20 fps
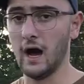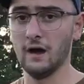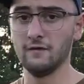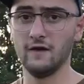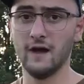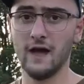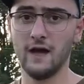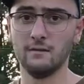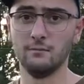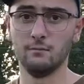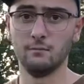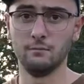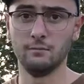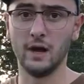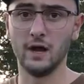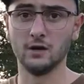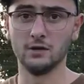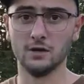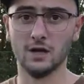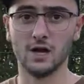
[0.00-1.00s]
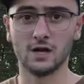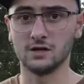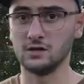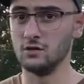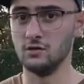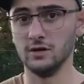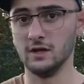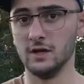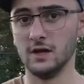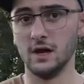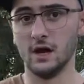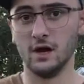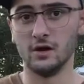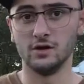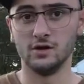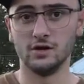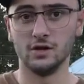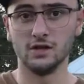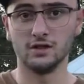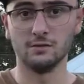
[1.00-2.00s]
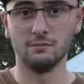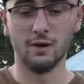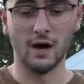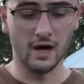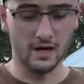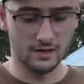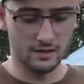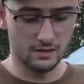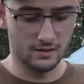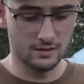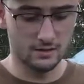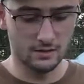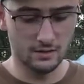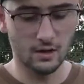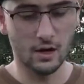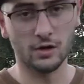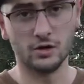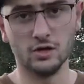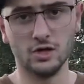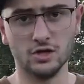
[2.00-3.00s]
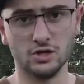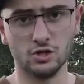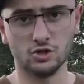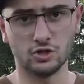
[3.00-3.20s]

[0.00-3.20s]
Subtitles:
I've had better luck doing it underneath the body, underneath the